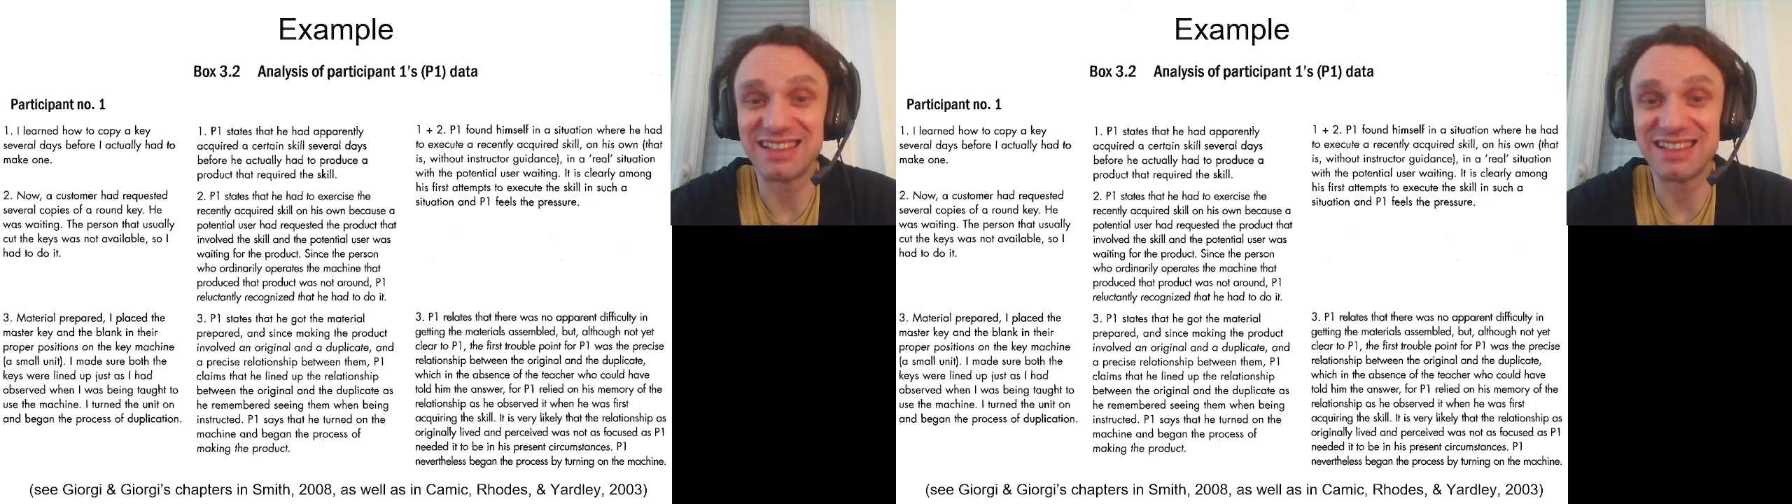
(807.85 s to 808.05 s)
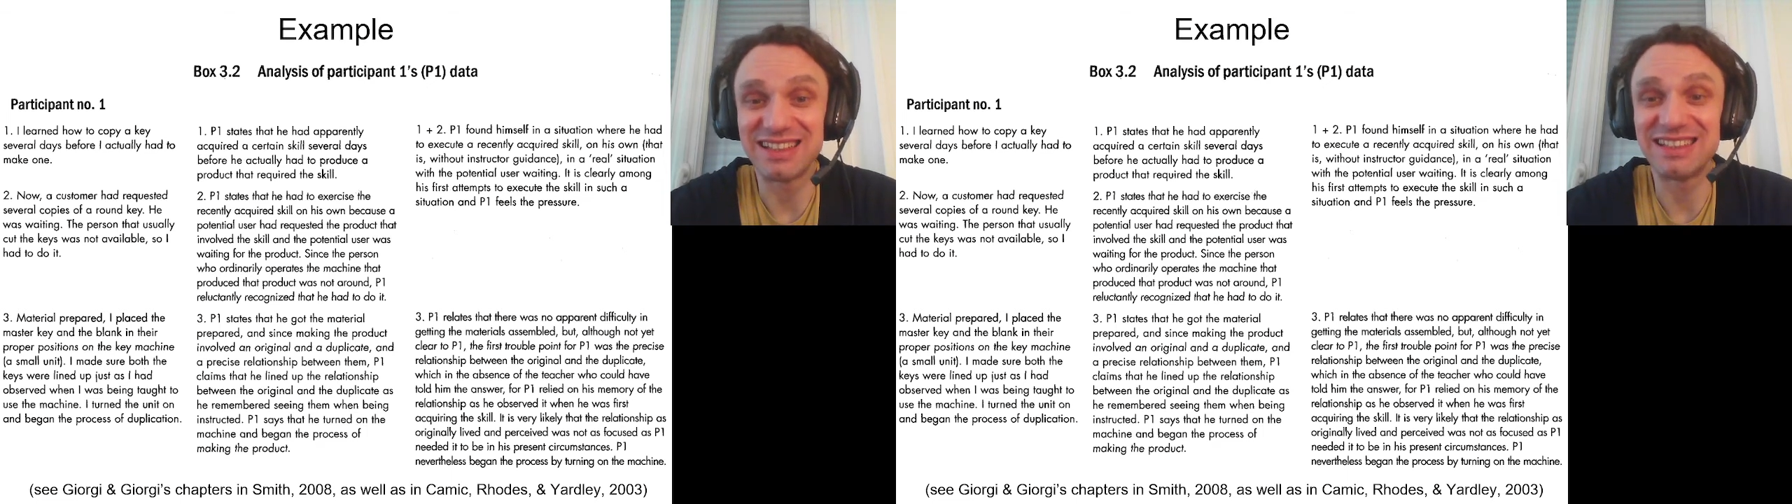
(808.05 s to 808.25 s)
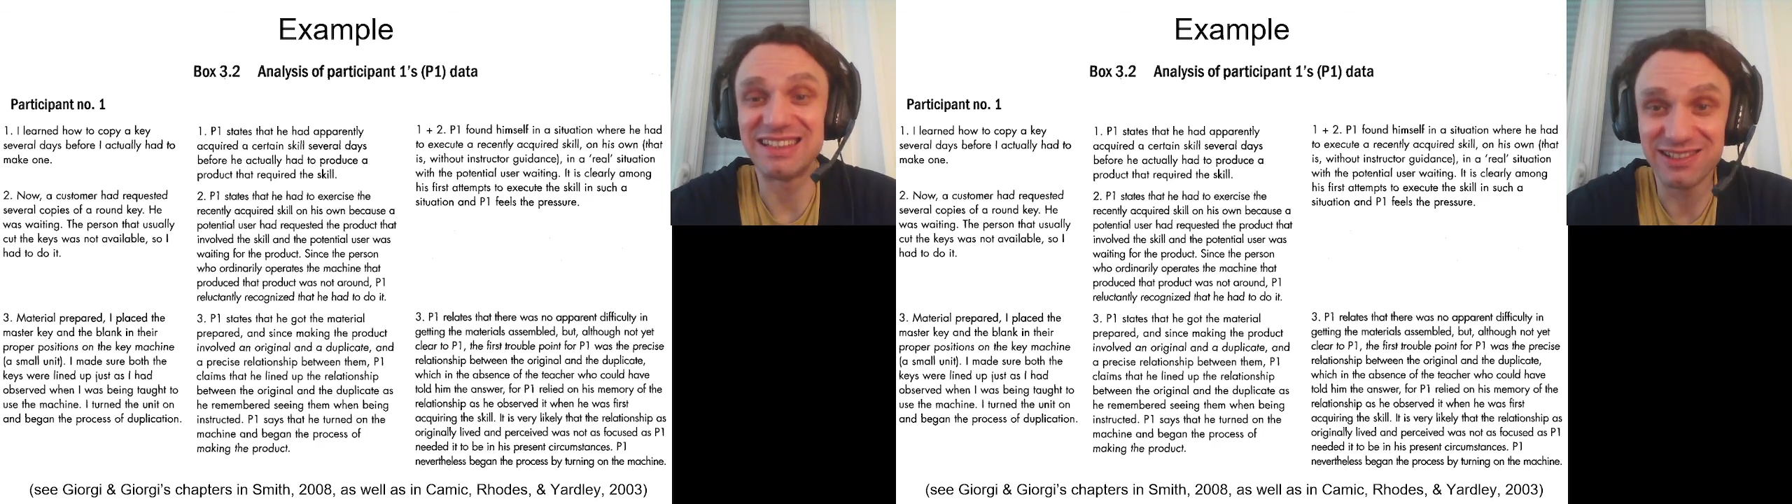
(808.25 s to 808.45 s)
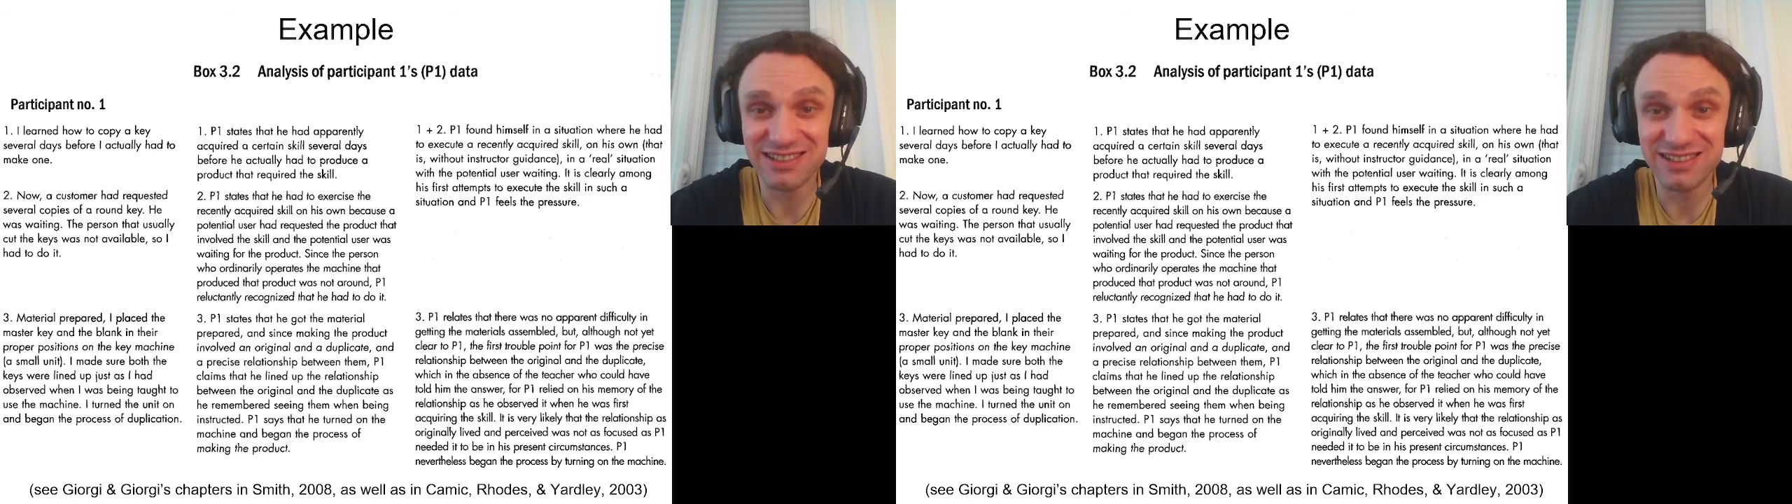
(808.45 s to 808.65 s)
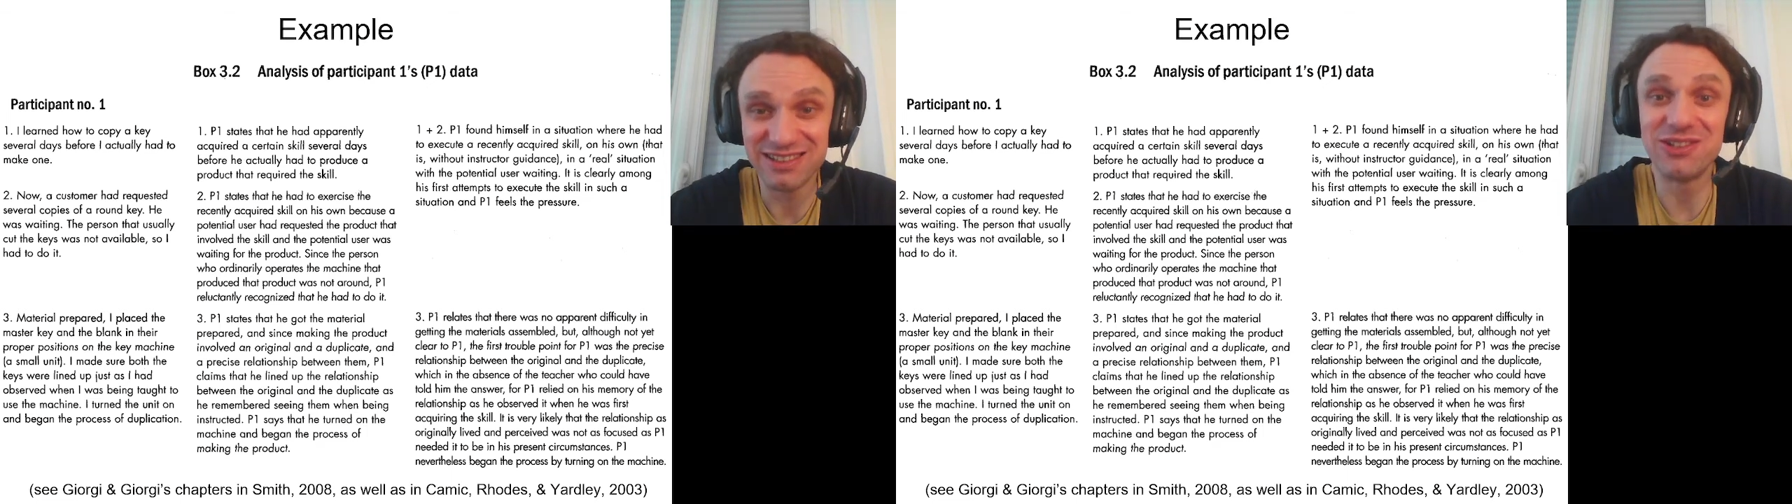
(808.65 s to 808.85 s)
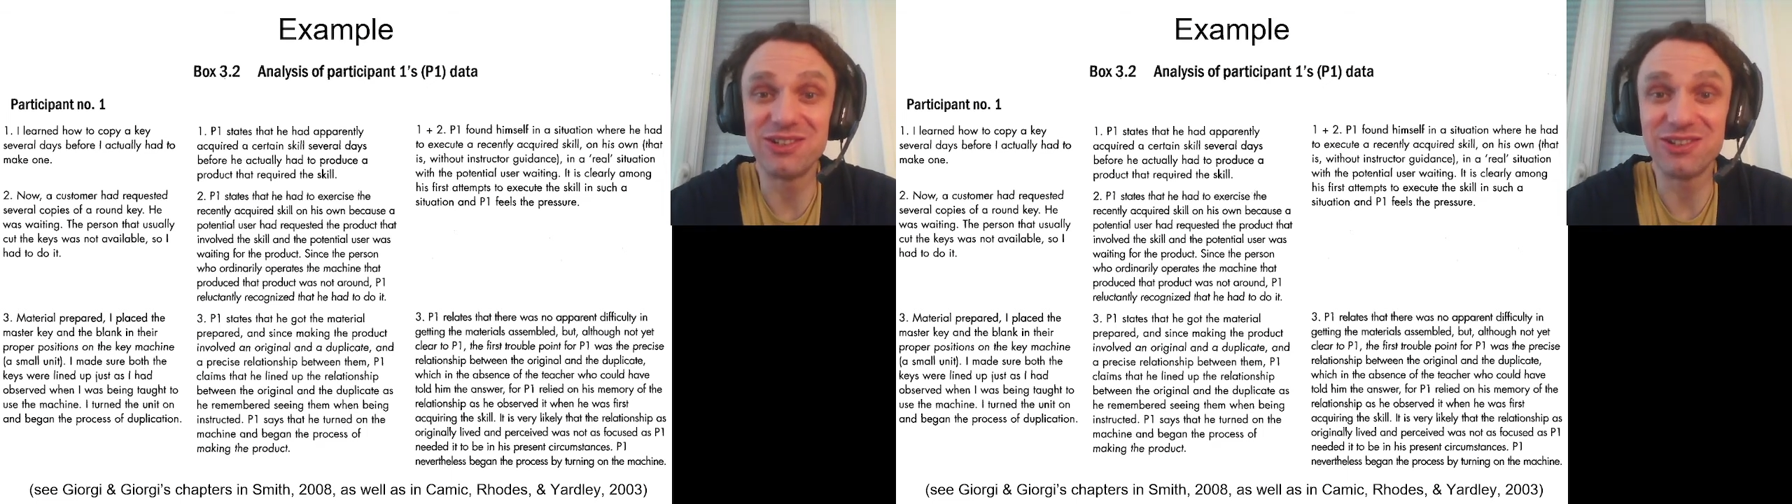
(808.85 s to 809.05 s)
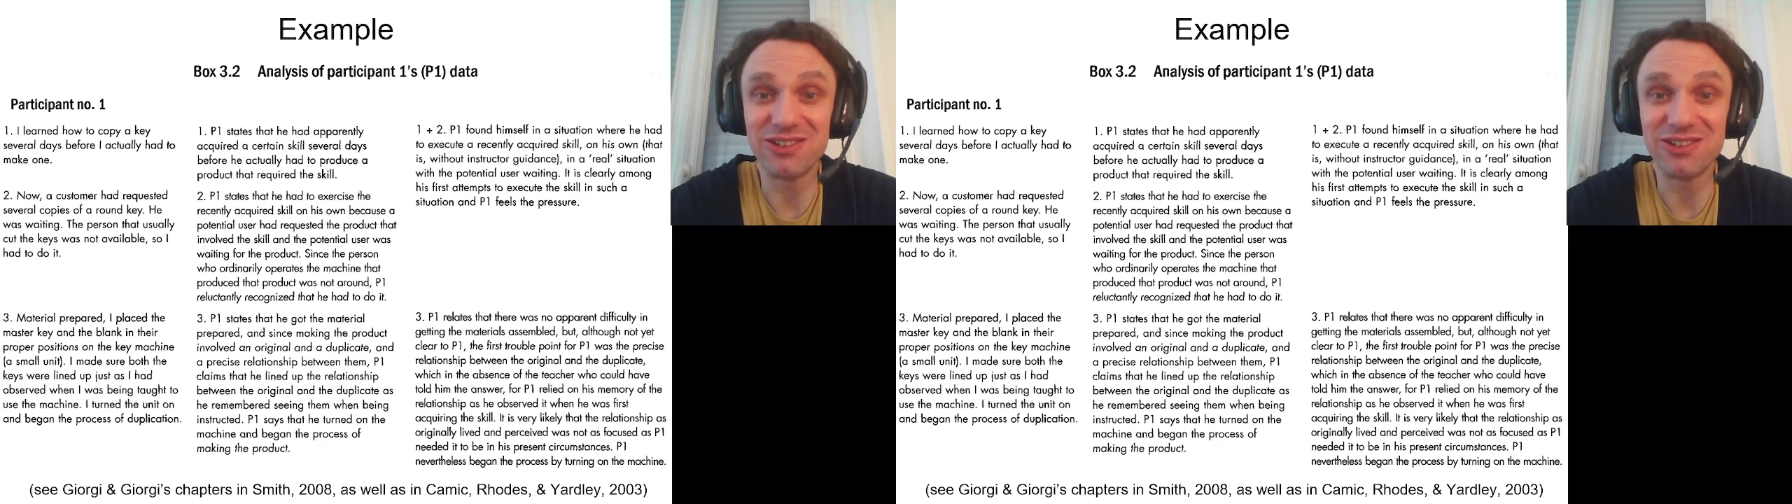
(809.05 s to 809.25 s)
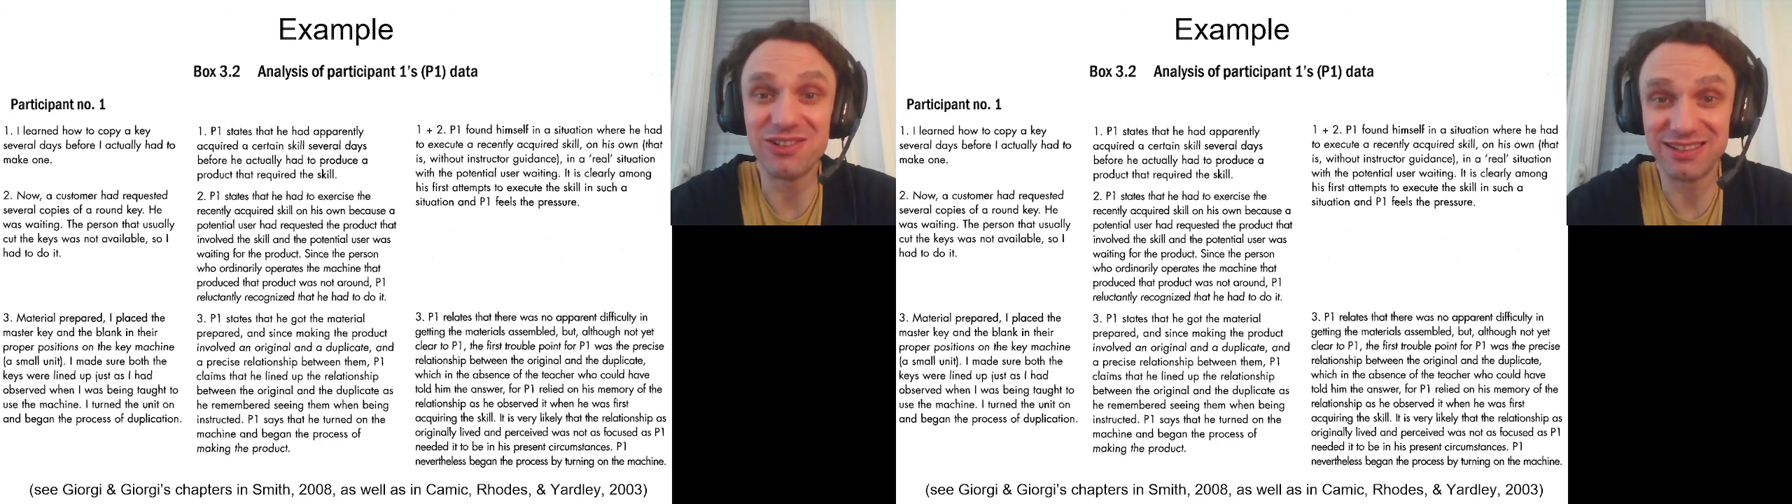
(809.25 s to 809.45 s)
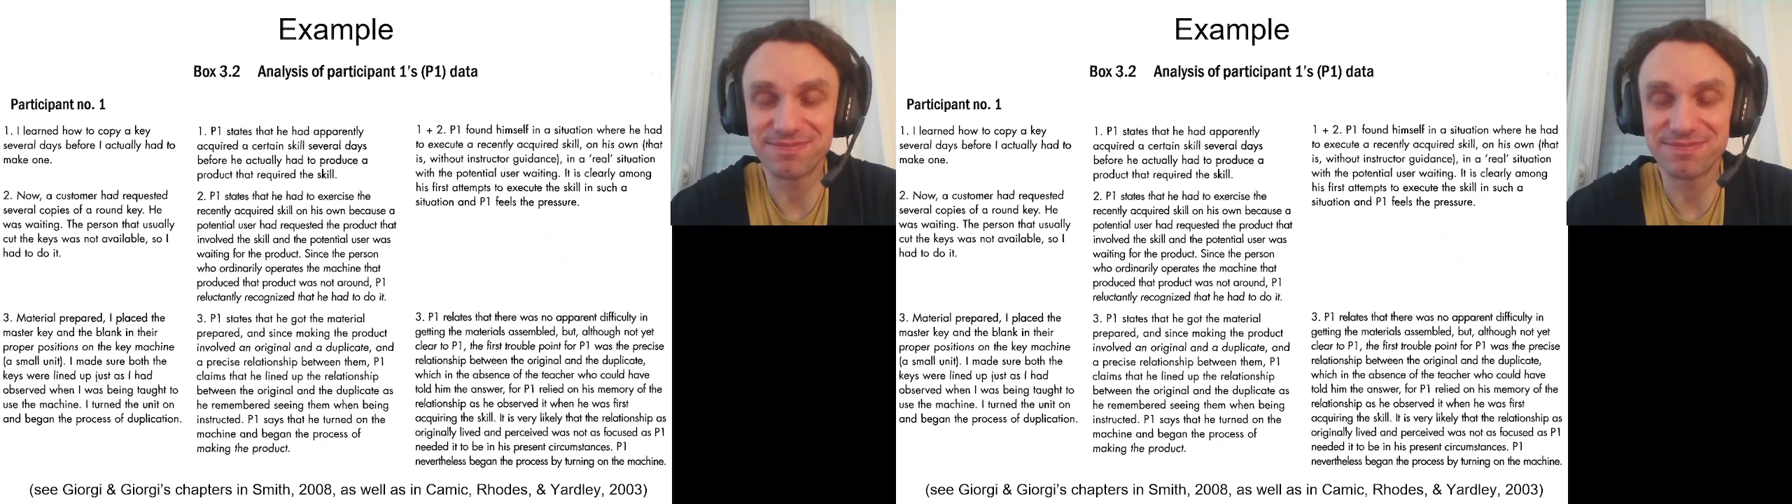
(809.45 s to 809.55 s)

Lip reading: that he had to do it.